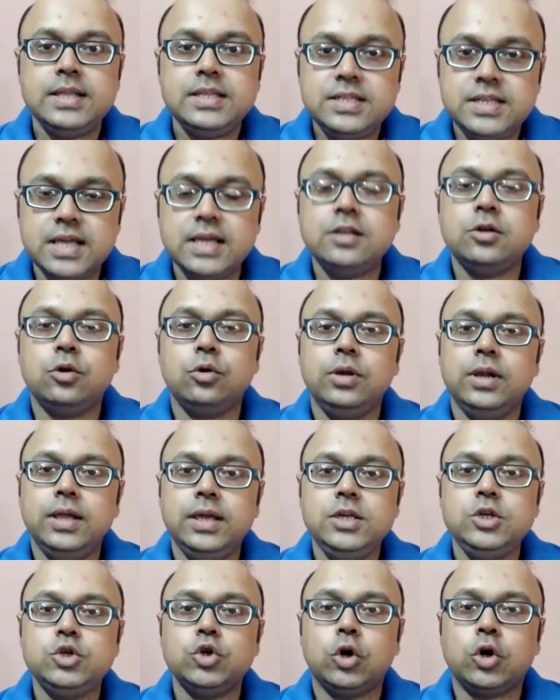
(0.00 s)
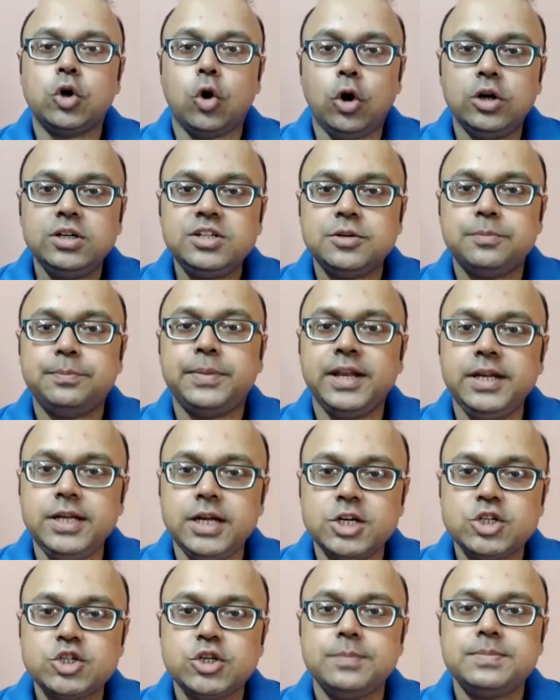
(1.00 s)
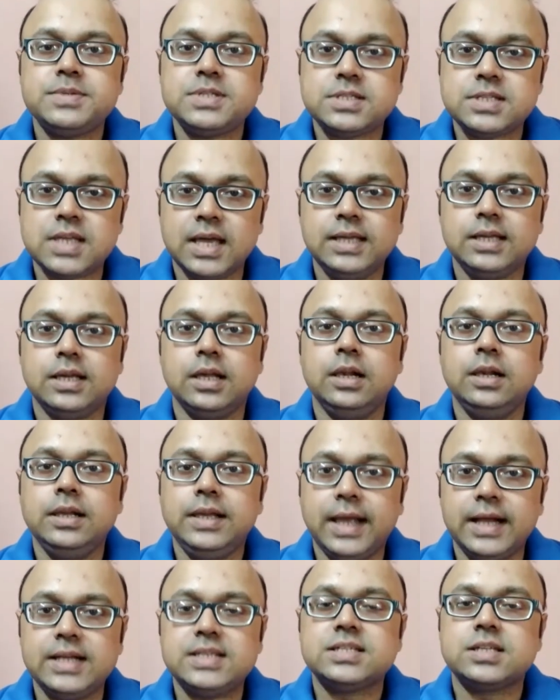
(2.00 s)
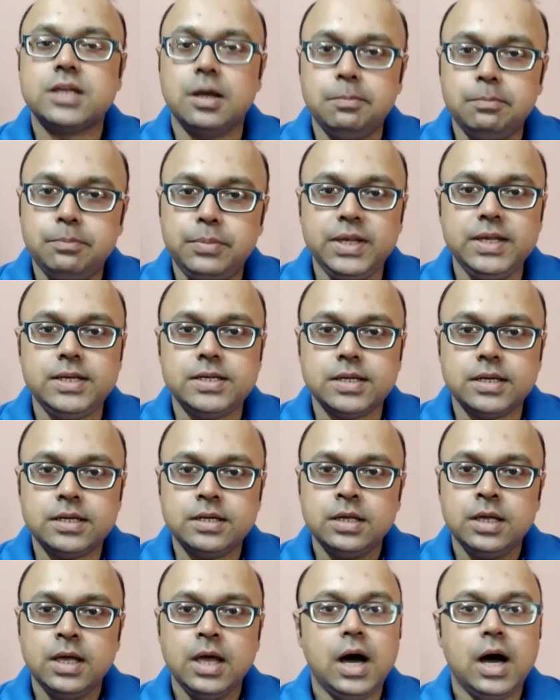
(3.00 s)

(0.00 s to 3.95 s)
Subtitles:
then only your entrepreneurship cycle gets completed.